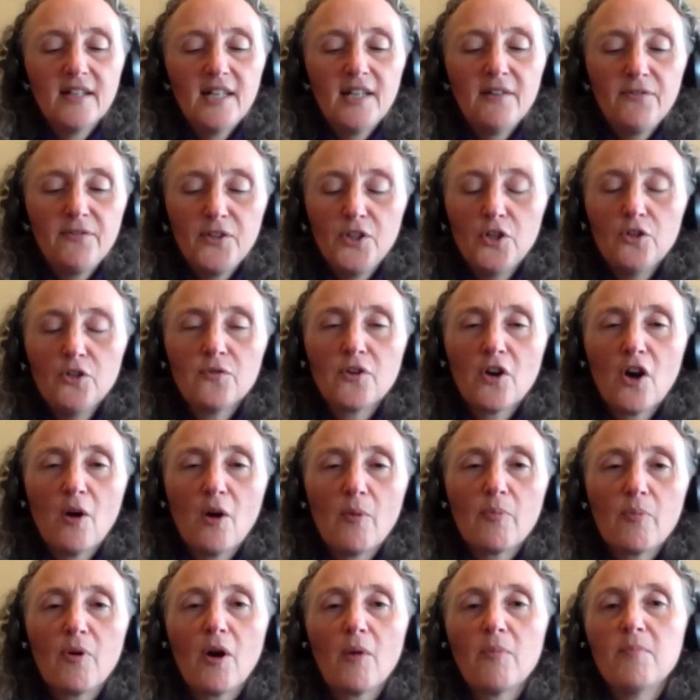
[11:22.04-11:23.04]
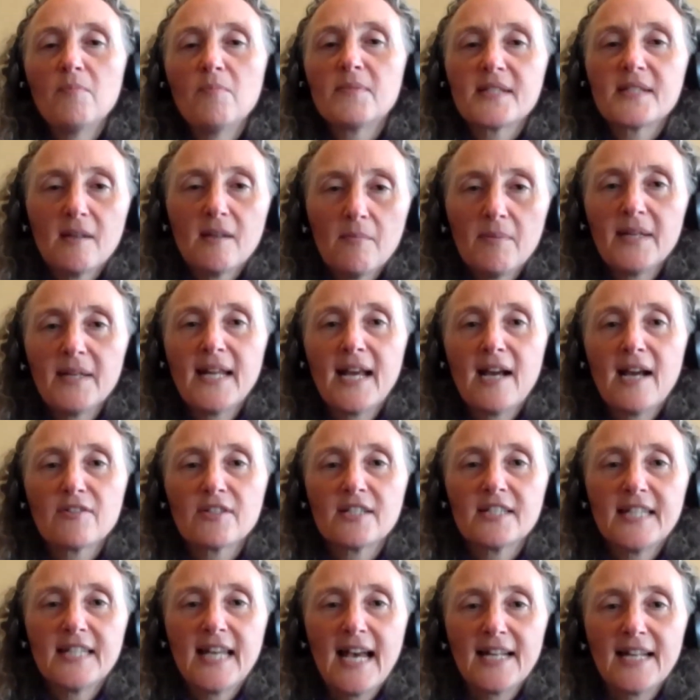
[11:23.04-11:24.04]
if you've got a problem, somebody
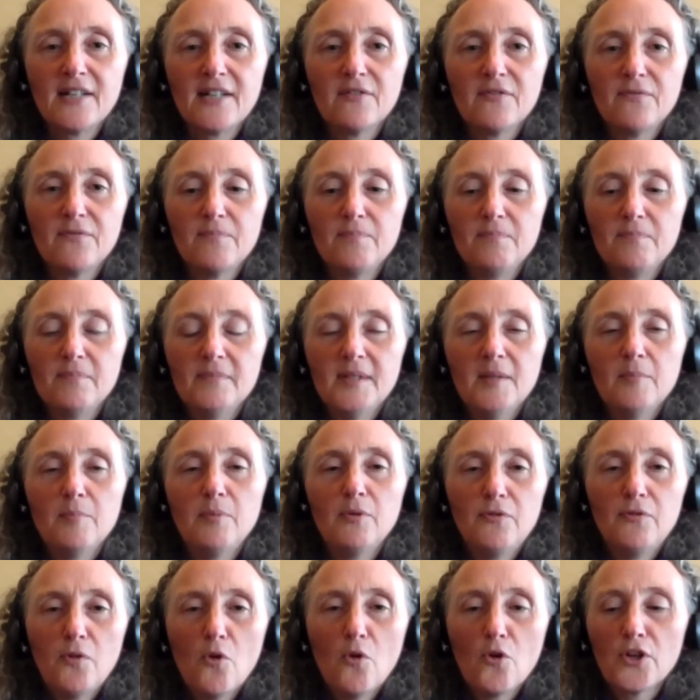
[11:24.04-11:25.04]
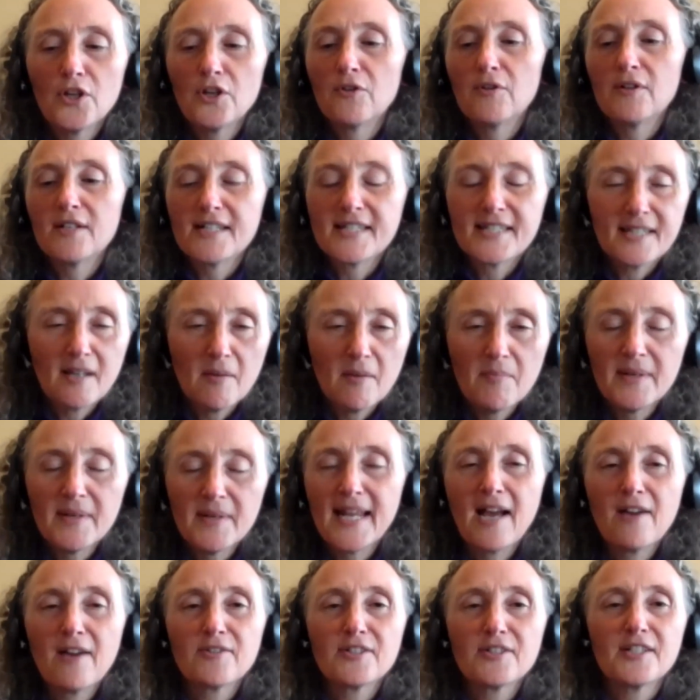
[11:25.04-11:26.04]
else has had it before you, and
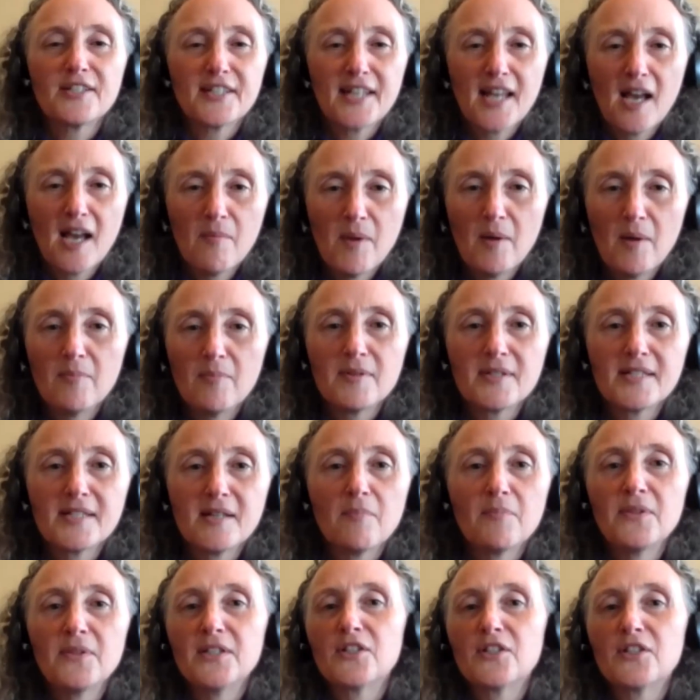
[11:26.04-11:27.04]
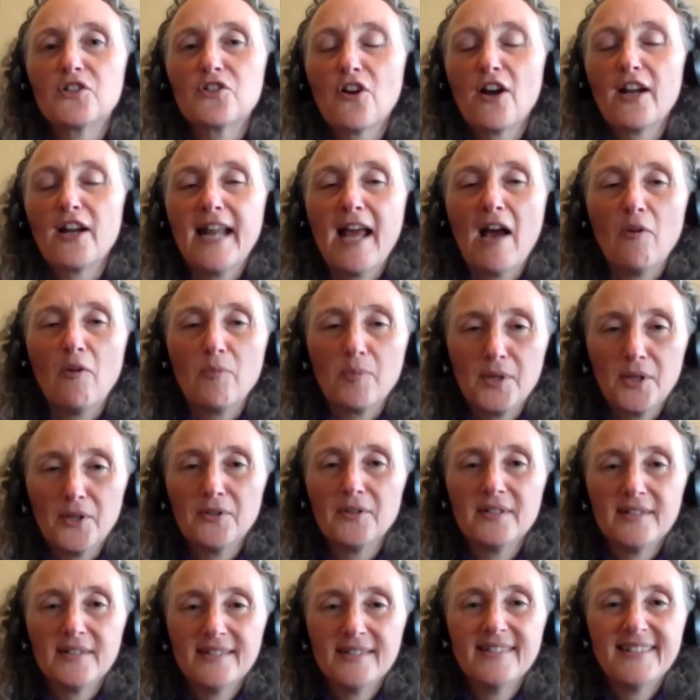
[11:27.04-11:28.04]
somebody else has come up with something to try and help
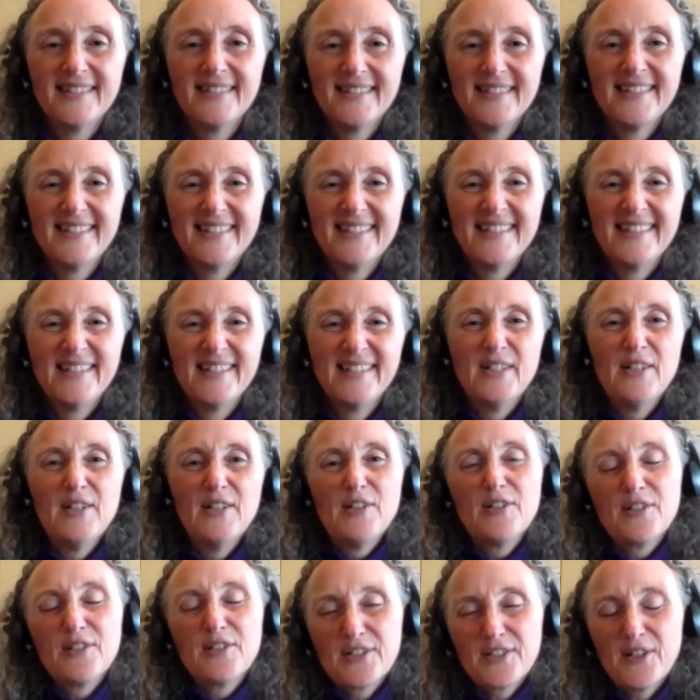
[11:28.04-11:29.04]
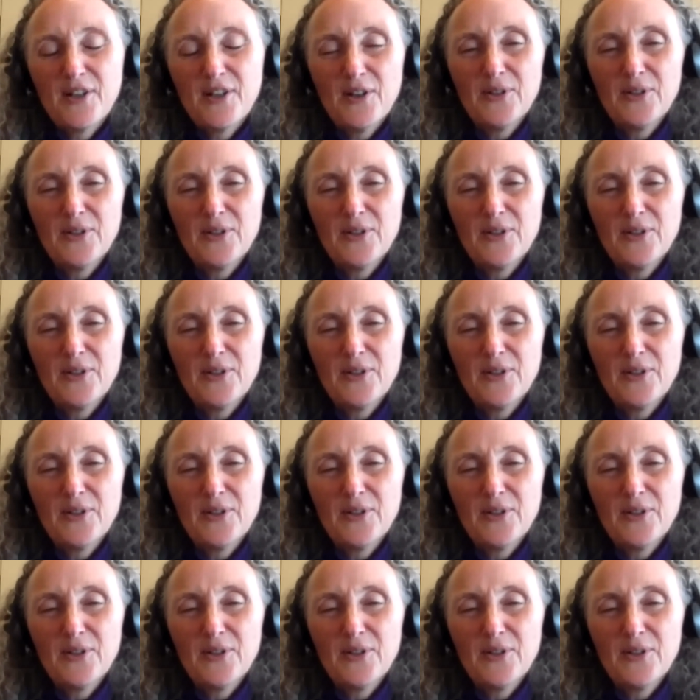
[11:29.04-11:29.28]
you. So